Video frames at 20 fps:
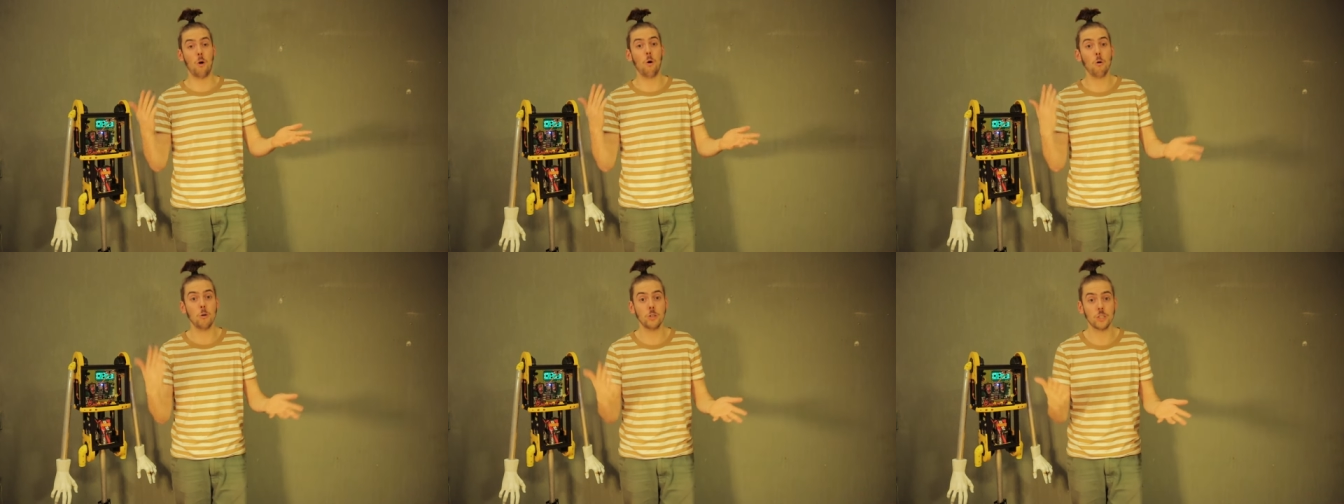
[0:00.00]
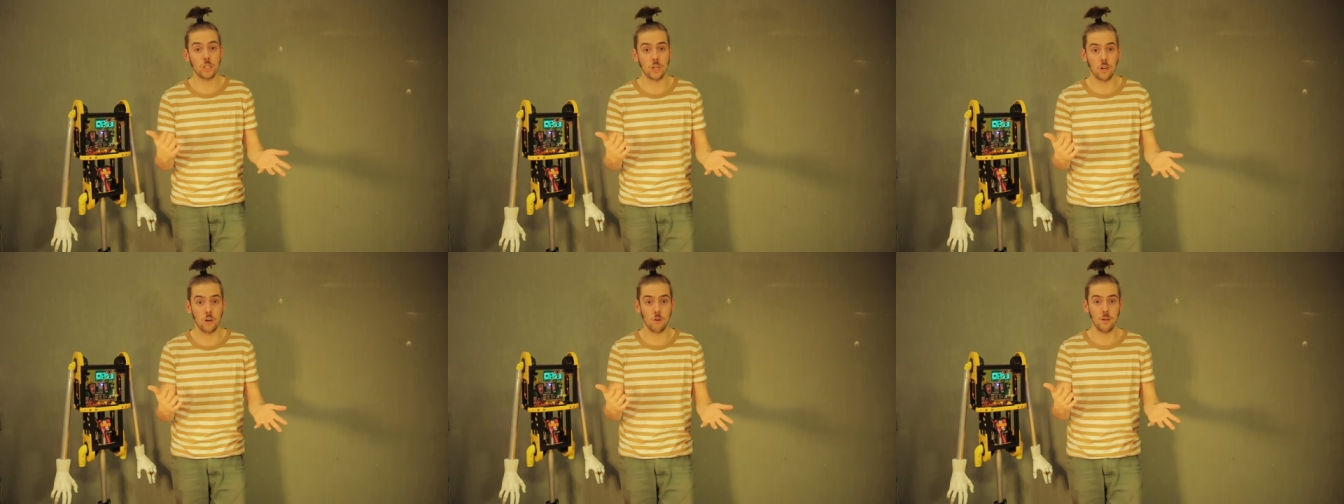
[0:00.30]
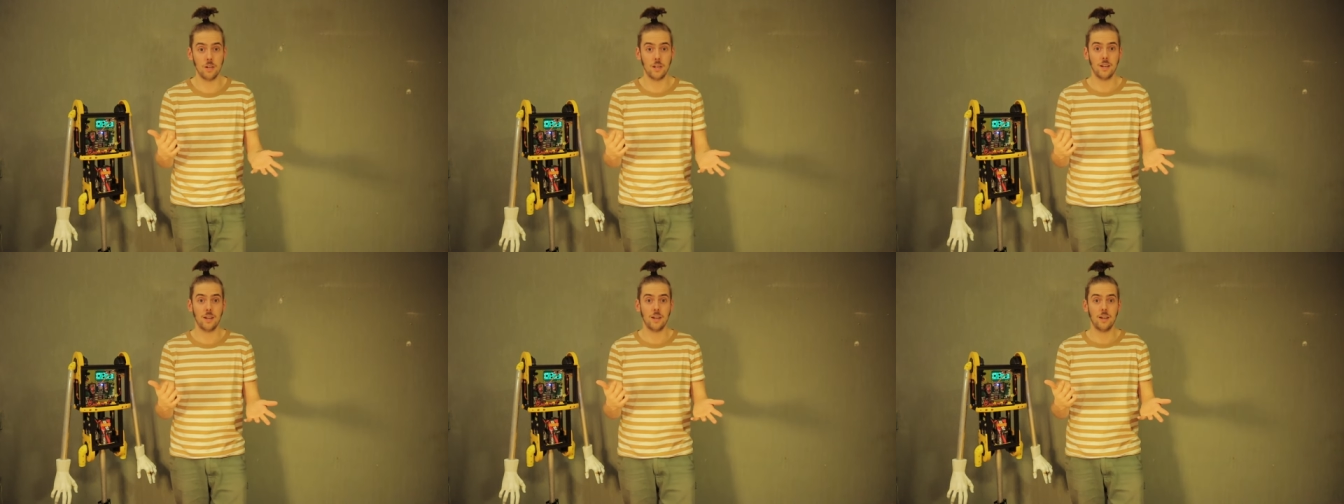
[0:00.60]
Also,
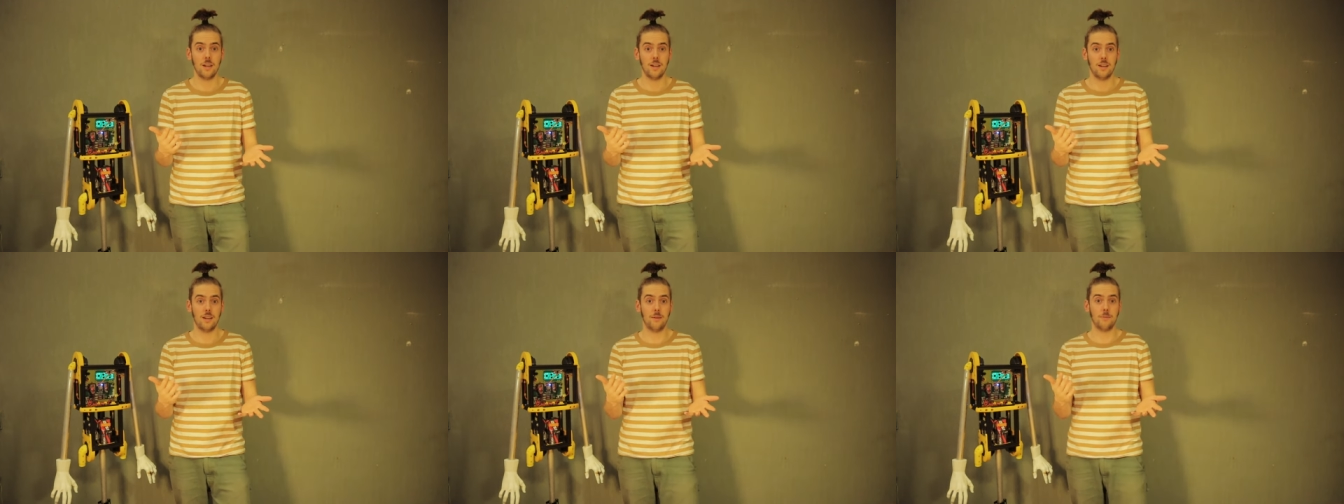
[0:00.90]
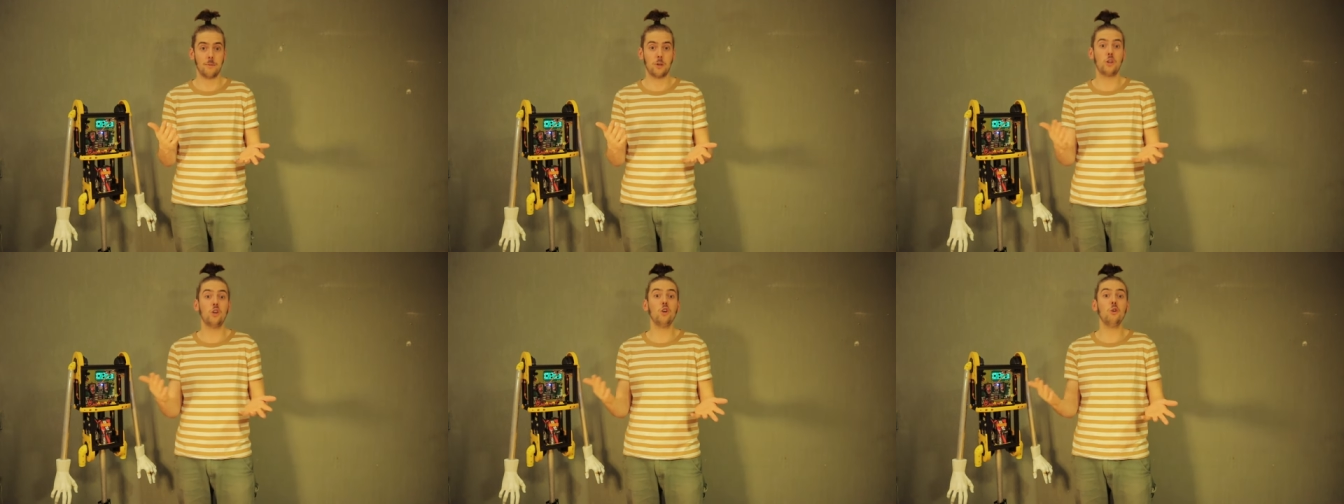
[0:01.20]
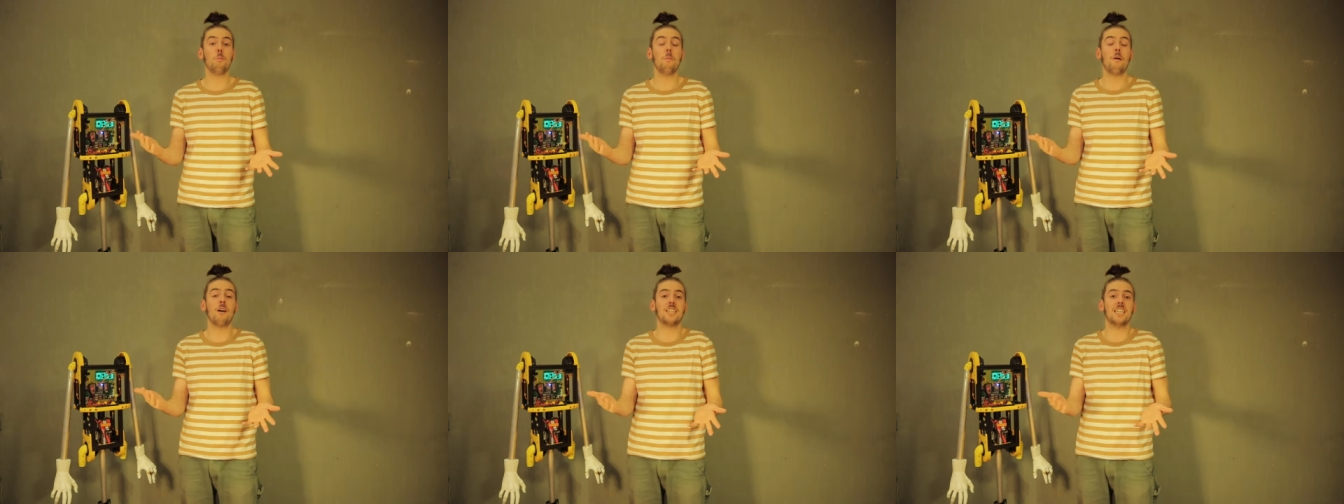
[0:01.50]
um,
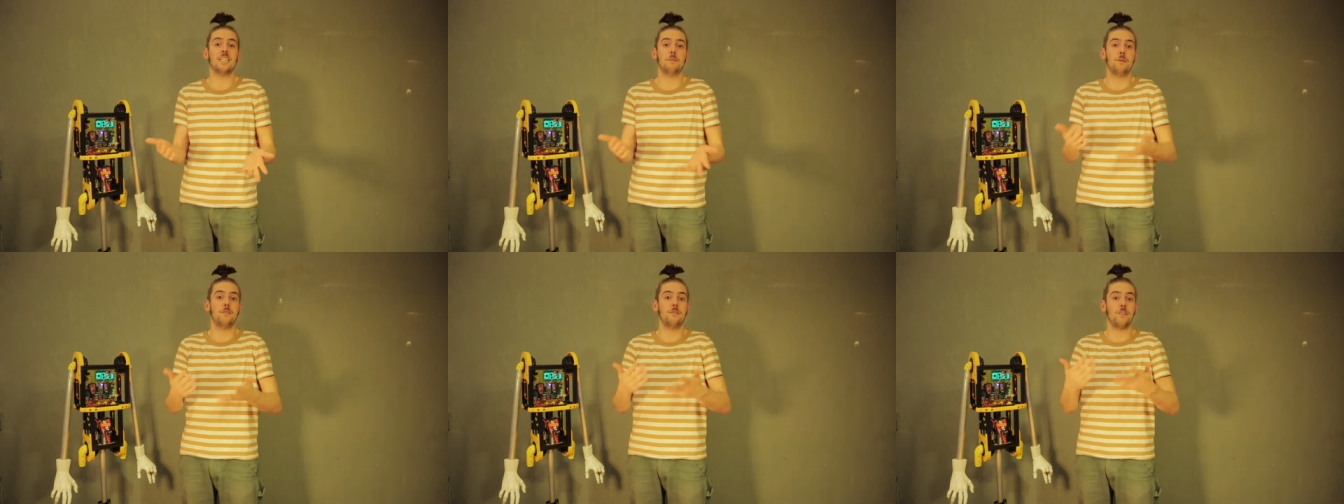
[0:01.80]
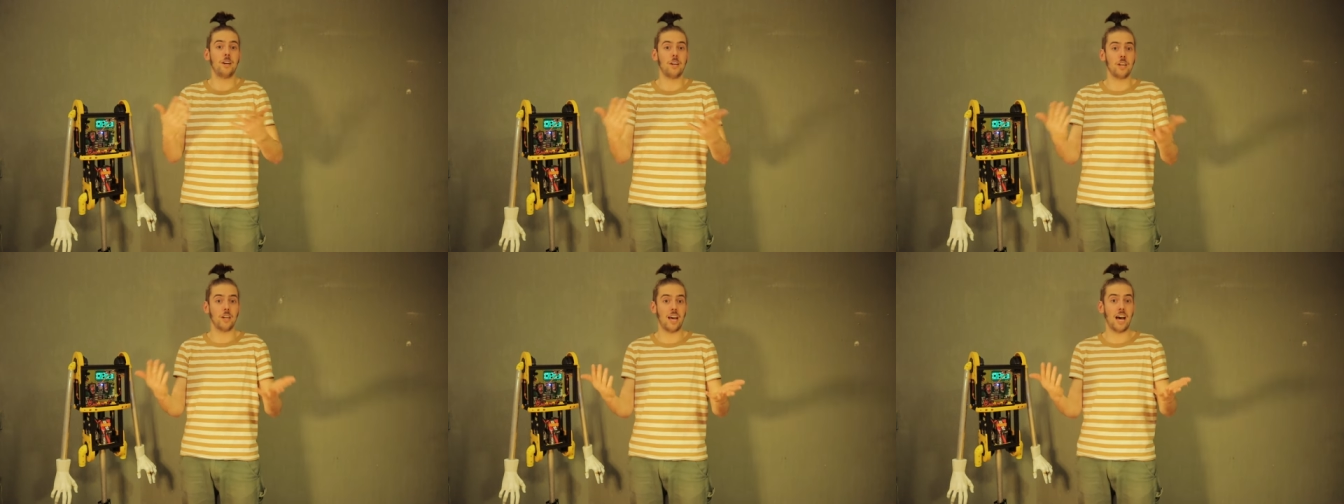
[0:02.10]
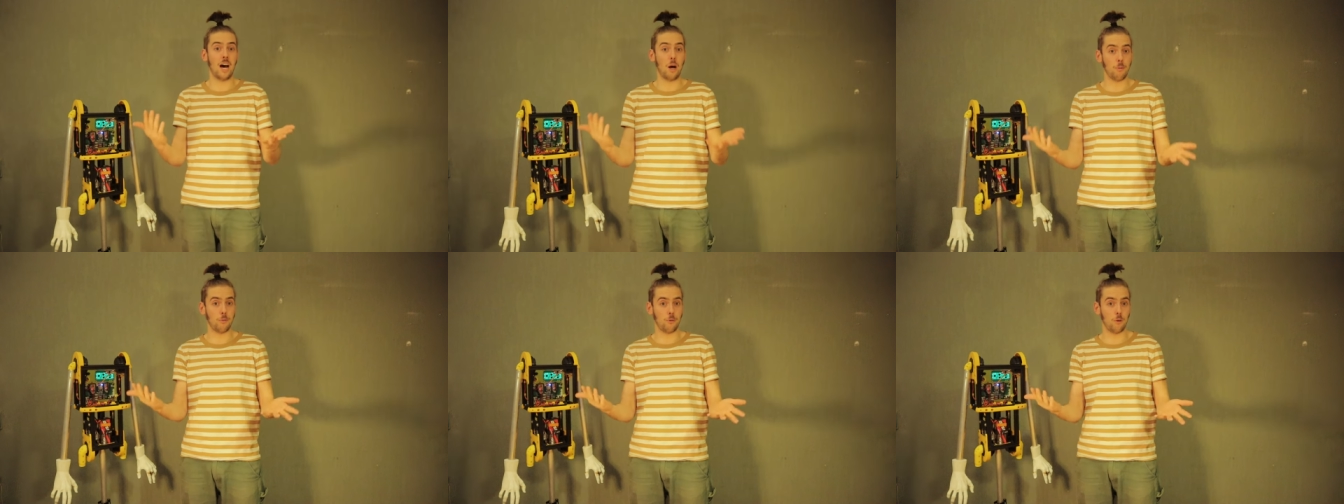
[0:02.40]
CubeMars has been very
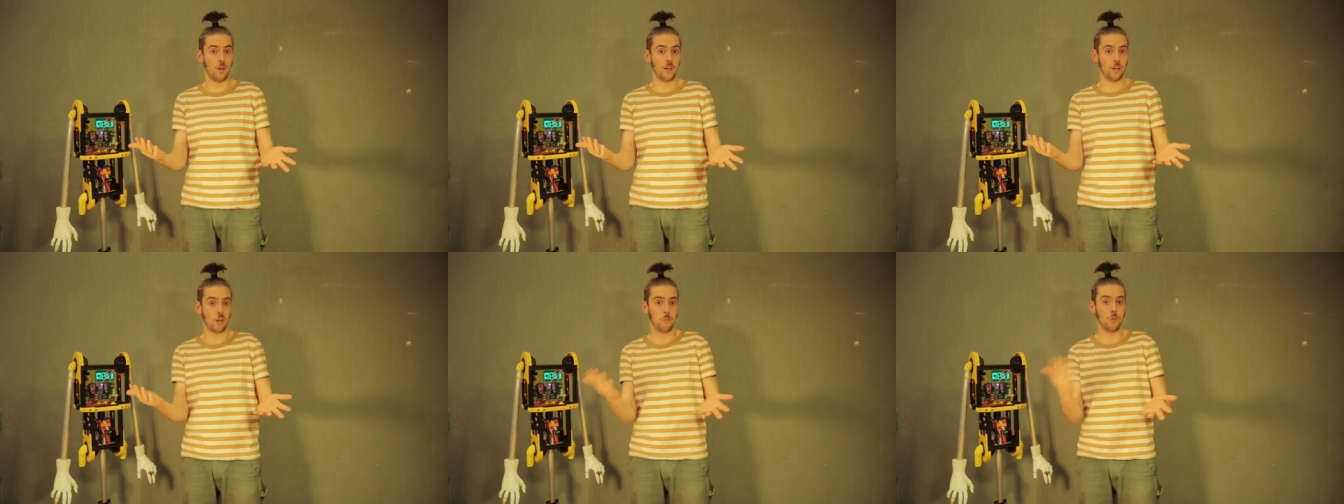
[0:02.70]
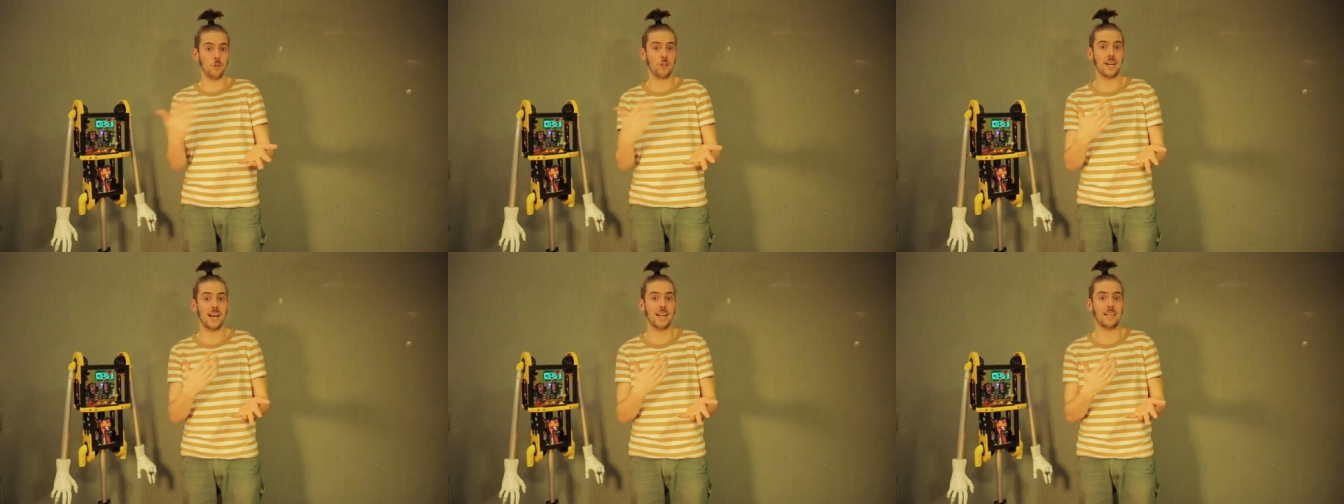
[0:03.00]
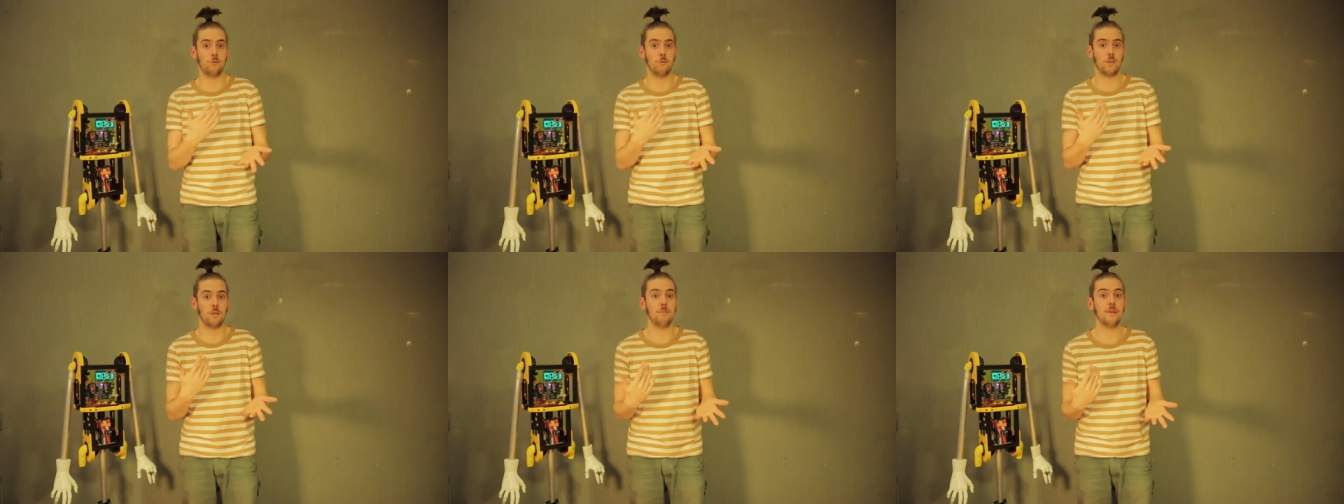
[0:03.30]
helpful and
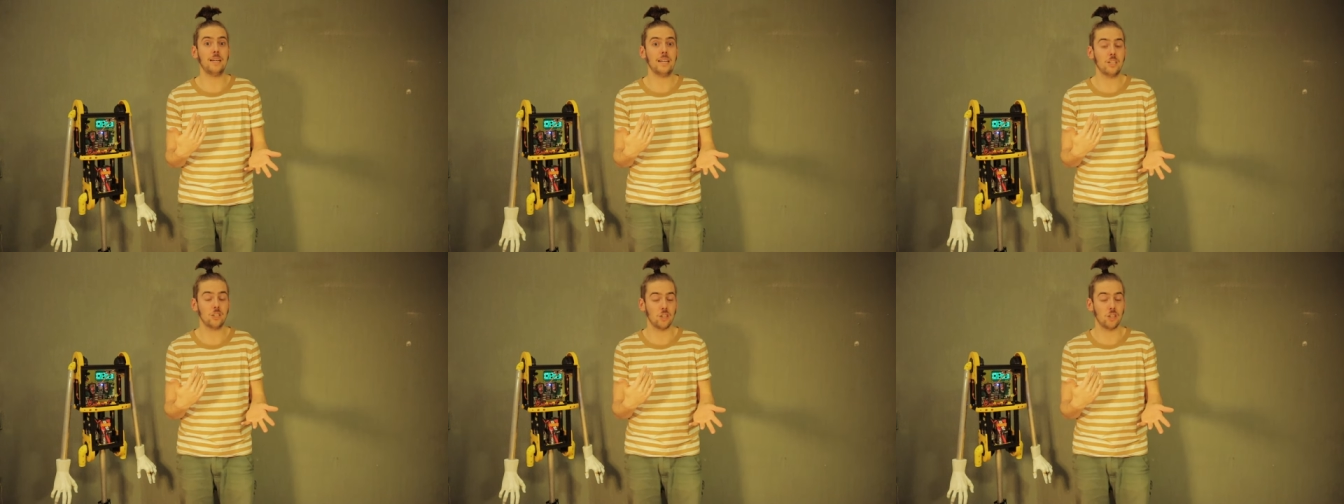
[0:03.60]
communicative with me,